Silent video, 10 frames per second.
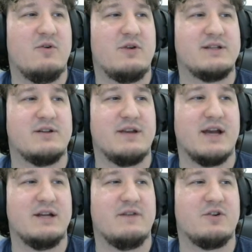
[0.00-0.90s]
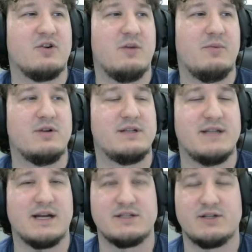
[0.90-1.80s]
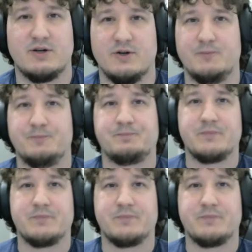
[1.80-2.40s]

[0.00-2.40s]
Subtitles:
mode until the end of your opponent's next turn.